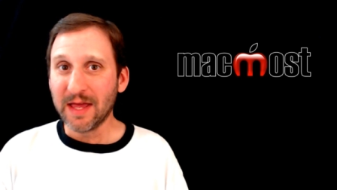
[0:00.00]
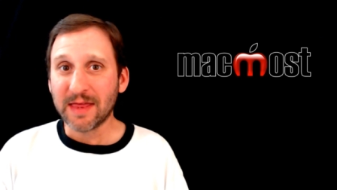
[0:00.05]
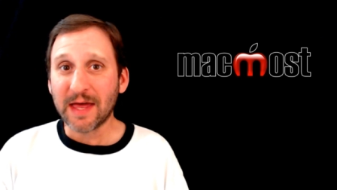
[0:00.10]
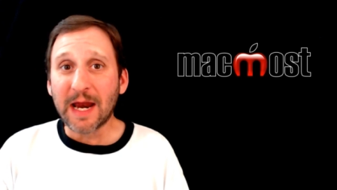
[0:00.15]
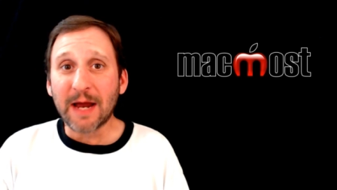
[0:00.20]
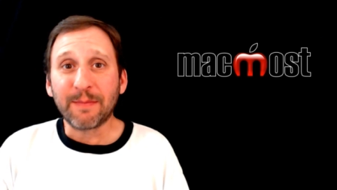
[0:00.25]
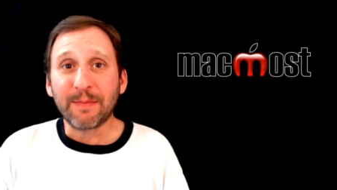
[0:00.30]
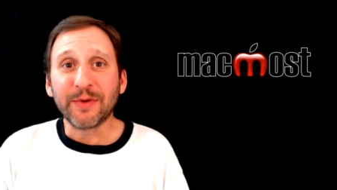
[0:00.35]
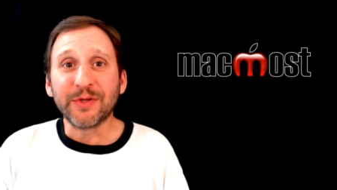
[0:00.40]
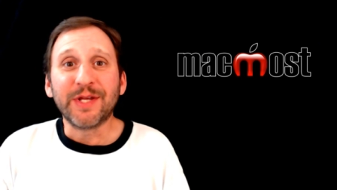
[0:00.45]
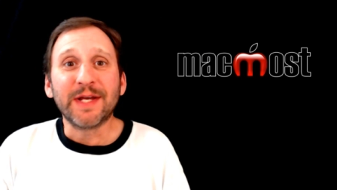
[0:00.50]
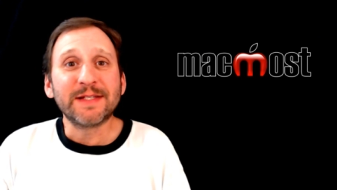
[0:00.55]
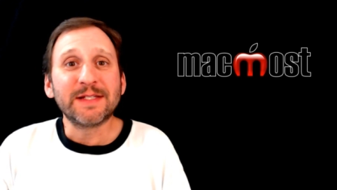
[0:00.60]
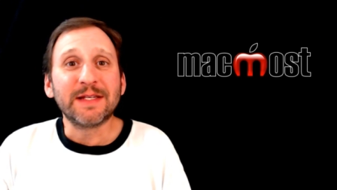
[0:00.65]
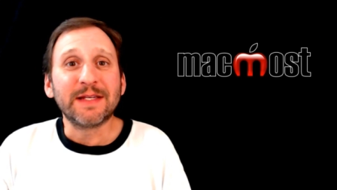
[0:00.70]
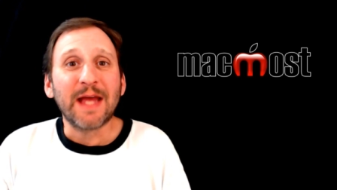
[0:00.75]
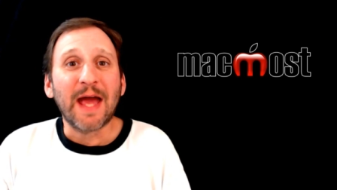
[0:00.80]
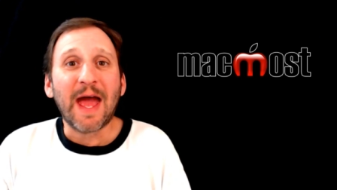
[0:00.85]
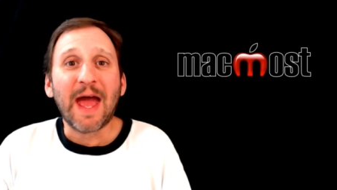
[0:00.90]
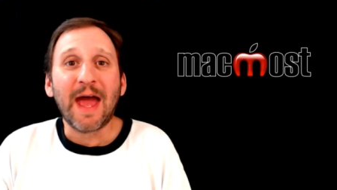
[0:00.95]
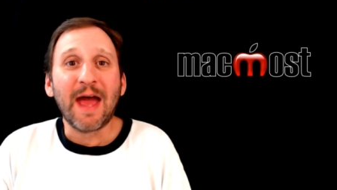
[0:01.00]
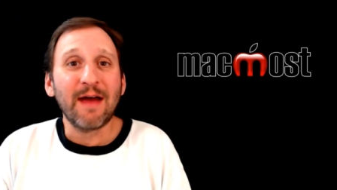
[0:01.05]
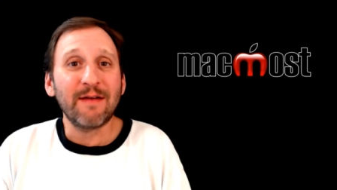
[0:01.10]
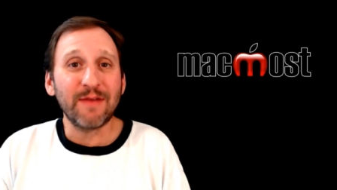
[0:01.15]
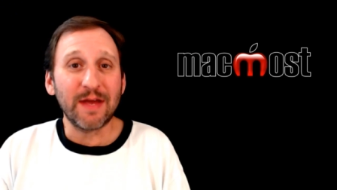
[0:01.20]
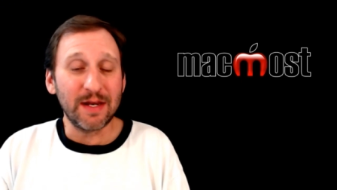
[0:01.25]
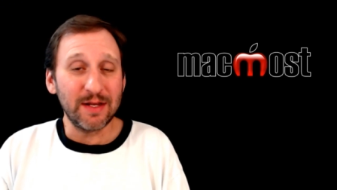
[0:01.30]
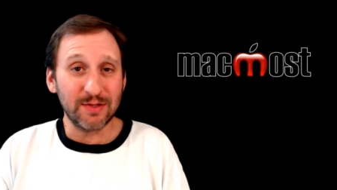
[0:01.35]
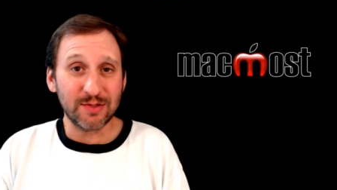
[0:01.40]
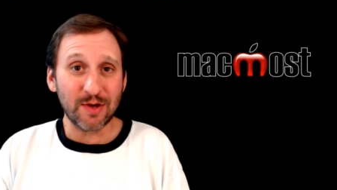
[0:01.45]
that Apple doesn't have
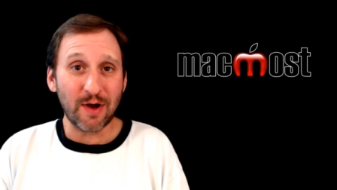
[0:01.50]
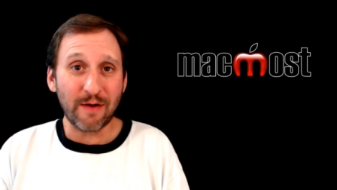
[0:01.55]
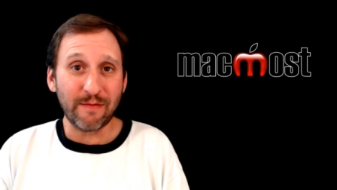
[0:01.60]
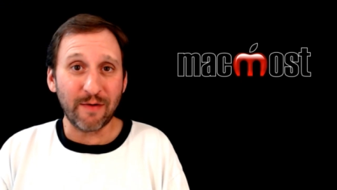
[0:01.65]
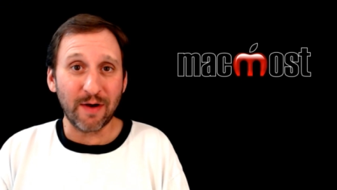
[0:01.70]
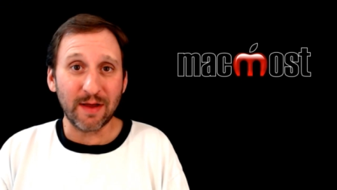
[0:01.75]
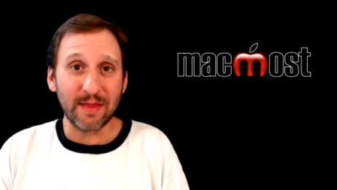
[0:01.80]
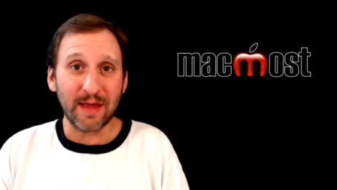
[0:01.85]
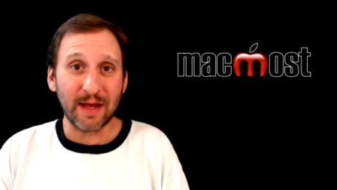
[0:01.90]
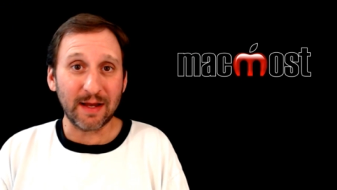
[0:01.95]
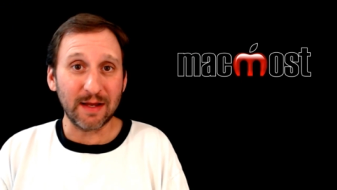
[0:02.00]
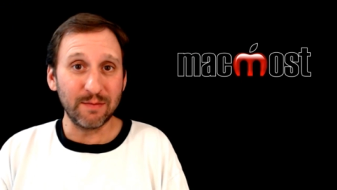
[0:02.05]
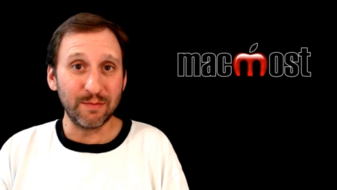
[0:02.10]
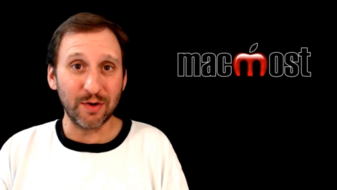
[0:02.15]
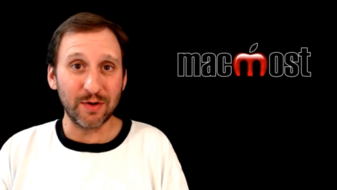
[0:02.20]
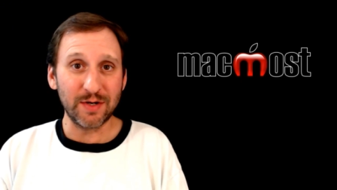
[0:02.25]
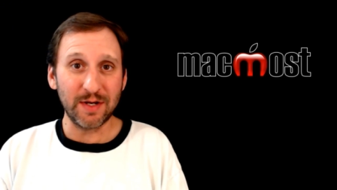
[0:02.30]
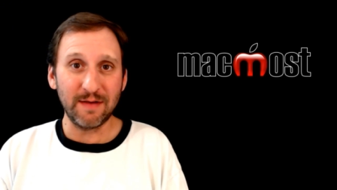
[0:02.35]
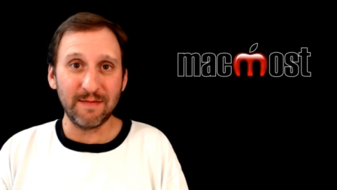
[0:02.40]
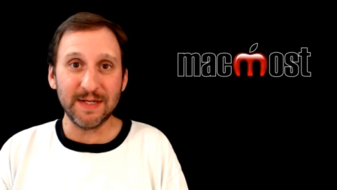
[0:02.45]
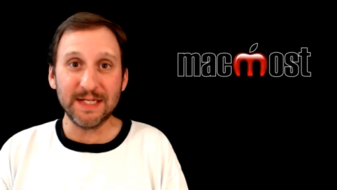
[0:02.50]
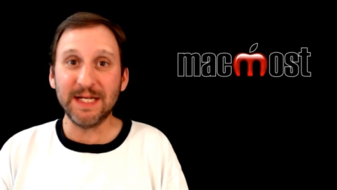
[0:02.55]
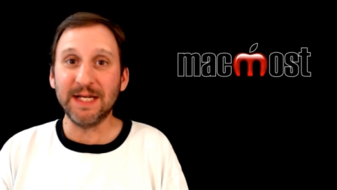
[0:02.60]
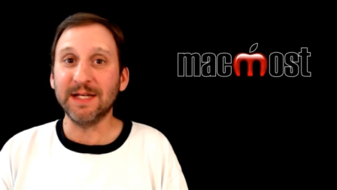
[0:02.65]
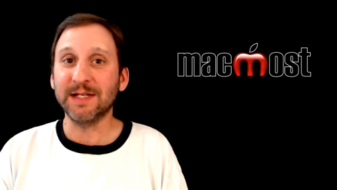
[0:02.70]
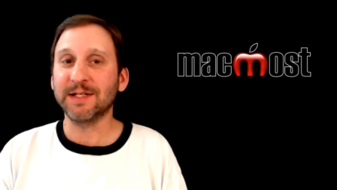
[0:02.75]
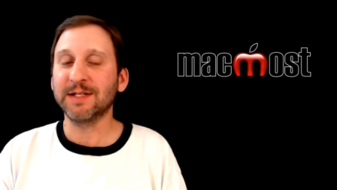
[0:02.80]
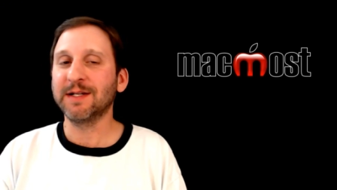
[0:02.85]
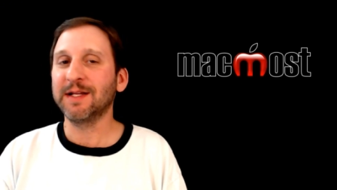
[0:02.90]
any software that can burn DVDs.